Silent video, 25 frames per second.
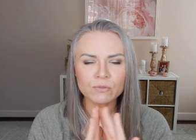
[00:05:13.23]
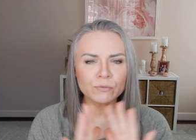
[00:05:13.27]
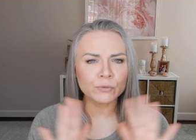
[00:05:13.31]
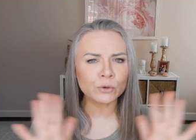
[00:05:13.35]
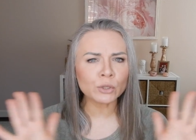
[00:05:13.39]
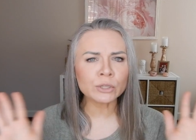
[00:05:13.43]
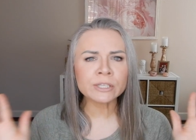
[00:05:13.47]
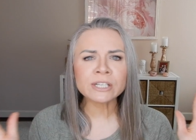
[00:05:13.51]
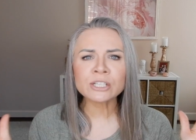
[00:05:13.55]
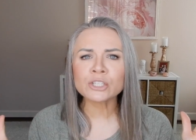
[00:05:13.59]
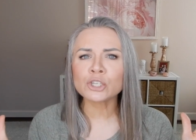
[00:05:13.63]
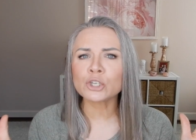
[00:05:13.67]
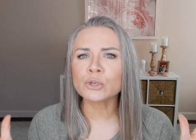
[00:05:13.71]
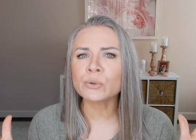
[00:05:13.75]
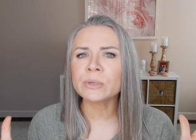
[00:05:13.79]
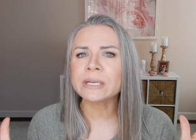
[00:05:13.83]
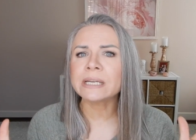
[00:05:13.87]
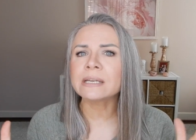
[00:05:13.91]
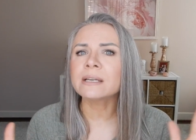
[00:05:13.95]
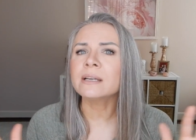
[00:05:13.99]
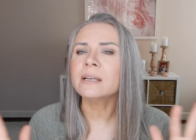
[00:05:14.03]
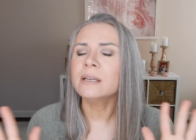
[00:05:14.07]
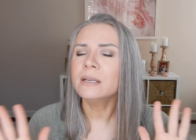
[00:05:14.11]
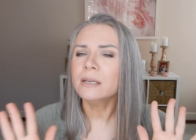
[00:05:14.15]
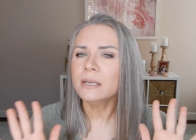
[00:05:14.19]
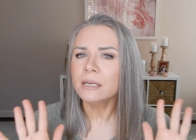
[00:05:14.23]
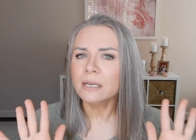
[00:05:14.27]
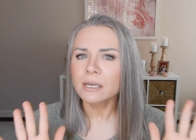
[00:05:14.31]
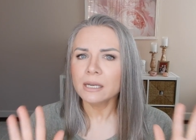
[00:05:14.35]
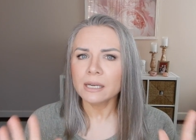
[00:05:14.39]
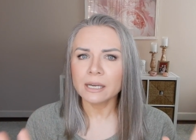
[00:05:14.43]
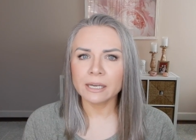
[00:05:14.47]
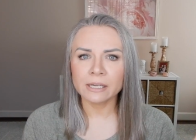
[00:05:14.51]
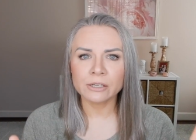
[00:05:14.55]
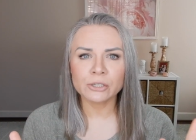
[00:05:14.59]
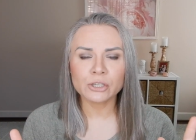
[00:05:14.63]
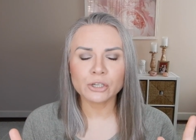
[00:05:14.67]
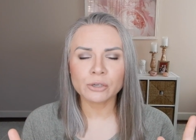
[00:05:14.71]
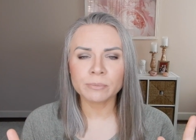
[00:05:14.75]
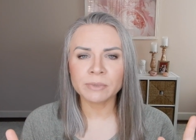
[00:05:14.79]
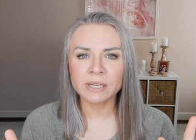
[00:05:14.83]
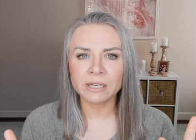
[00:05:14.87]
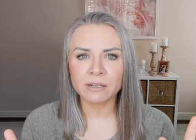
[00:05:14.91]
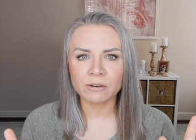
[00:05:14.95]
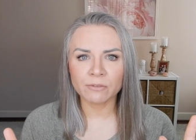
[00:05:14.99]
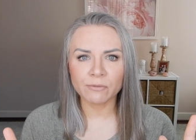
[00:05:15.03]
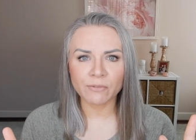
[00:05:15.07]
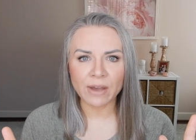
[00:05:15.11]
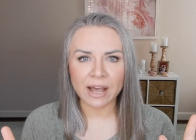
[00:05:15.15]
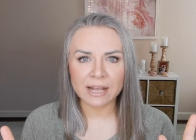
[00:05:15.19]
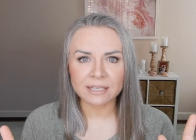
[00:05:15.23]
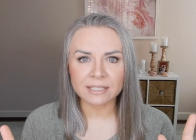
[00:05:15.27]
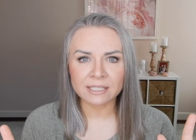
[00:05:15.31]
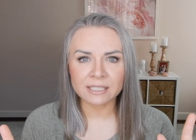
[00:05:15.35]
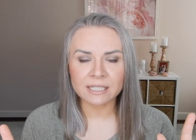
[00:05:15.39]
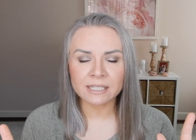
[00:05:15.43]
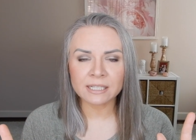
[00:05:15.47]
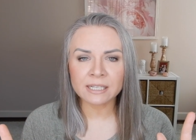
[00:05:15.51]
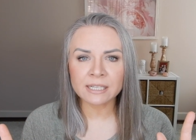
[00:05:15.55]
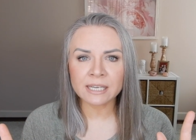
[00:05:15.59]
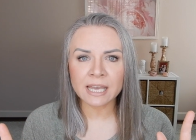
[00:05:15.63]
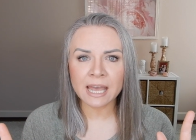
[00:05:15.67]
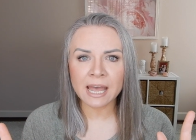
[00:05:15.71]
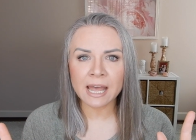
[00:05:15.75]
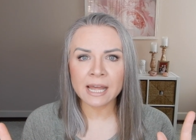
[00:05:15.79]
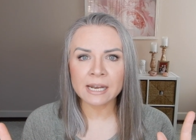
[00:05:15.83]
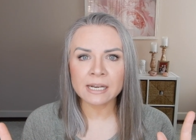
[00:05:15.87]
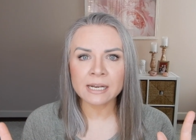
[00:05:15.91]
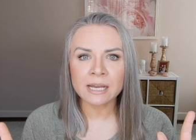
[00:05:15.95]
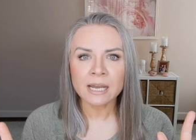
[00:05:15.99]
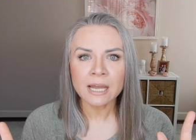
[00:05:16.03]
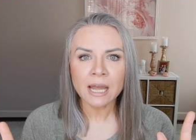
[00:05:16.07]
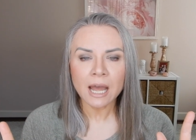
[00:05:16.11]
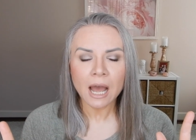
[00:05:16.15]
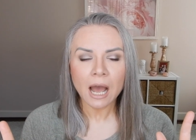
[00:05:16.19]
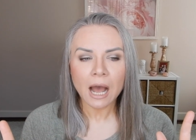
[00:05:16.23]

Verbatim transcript: fully doing intermittent fasting again.